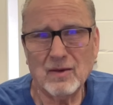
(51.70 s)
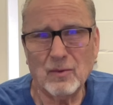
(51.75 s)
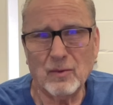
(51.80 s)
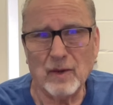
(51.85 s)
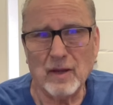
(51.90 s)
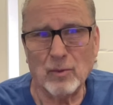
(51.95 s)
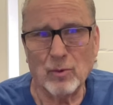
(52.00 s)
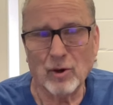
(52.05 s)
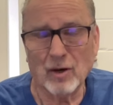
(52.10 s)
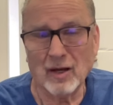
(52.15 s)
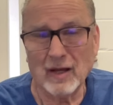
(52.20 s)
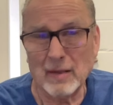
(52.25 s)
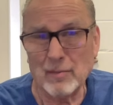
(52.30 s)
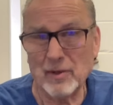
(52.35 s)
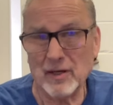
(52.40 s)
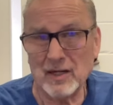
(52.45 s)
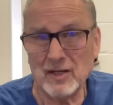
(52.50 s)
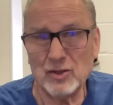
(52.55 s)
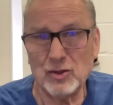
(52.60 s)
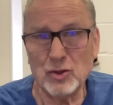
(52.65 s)
We were
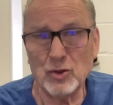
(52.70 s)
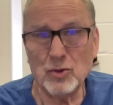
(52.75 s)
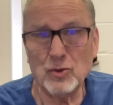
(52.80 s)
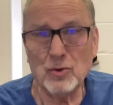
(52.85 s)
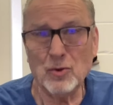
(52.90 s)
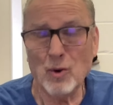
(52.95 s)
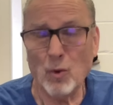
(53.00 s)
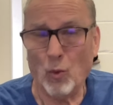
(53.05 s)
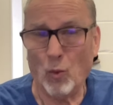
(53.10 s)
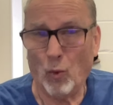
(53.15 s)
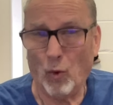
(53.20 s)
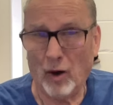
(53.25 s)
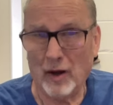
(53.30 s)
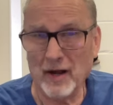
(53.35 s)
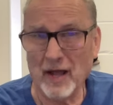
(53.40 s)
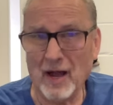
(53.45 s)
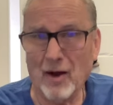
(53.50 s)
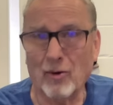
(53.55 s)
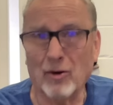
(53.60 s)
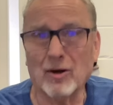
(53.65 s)
limited to
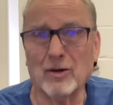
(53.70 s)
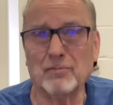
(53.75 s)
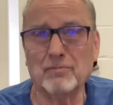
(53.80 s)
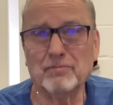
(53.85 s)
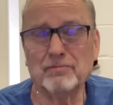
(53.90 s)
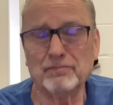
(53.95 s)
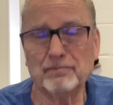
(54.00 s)
1 hour.